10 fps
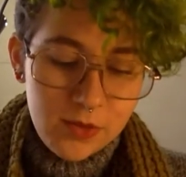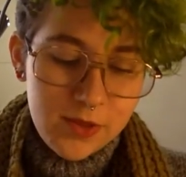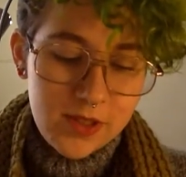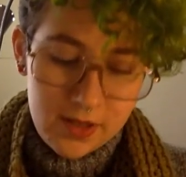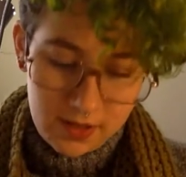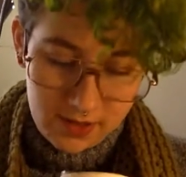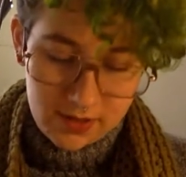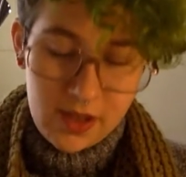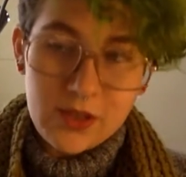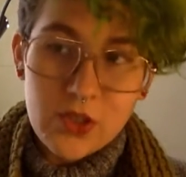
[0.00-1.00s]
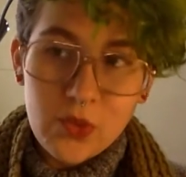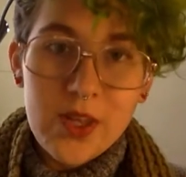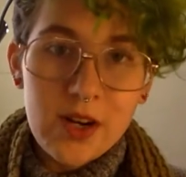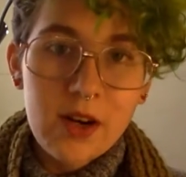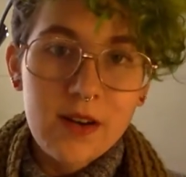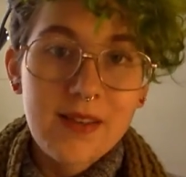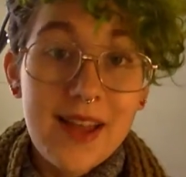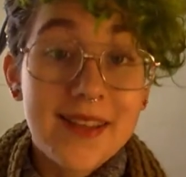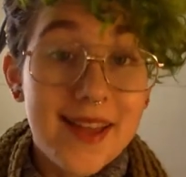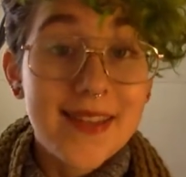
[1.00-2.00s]
almost a sweeter,
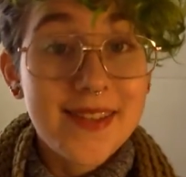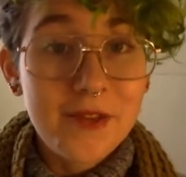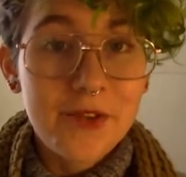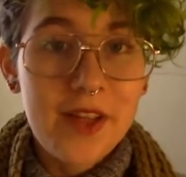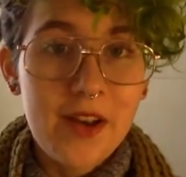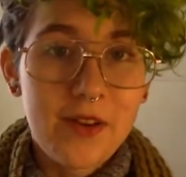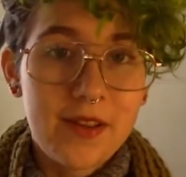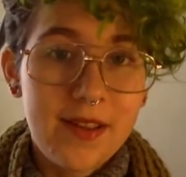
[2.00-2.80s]
as Sanford kind of,